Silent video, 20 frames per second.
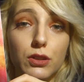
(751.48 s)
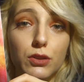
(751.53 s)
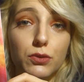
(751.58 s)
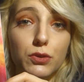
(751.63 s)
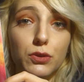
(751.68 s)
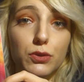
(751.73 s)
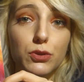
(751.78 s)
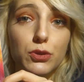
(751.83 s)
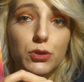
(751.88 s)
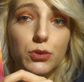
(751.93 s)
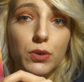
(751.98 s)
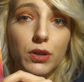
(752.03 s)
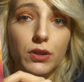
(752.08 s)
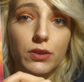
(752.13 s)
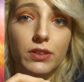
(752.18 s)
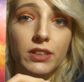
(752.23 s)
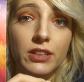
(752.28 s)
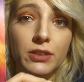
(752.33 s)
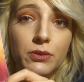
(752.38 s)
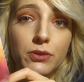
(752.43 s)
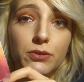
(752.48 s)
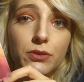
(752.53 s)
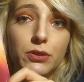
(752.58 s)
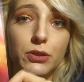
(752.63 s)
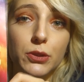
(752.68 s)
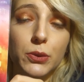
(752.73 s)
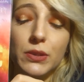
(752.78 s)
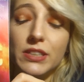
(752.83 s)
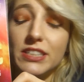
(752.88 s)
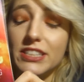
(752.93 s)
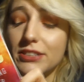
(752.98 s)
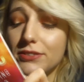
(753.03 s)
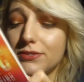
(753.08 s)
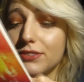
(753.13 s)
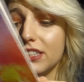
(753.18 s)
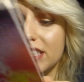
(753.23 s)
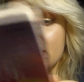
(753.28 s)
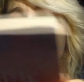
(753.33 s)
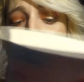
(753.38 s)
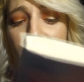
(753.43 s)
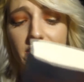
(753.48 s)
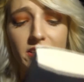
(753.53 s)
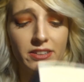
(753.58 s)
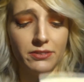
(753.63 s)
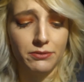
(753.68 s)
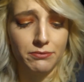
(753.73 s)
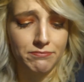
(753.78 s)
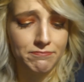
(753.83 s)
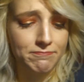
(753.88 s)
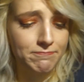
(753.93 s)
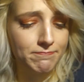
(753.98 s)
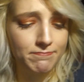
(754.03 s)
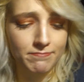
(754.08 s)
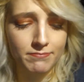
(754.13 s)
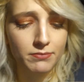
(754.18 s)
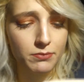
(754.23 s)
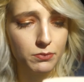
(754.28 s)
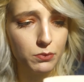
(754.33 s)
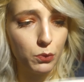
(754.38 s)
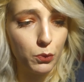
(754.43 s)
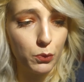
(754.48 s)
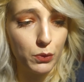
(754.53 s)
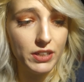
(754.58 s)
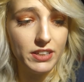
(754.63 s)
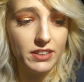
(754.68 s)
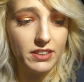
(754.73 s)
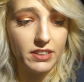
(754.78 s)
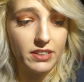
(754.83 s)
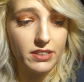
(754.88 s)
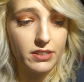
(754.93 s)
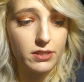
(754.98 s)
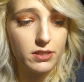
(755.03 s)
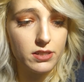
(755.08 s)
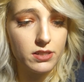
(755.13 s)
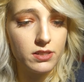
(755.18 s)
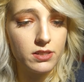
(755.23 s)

if you're struggling with your creativity, then read this.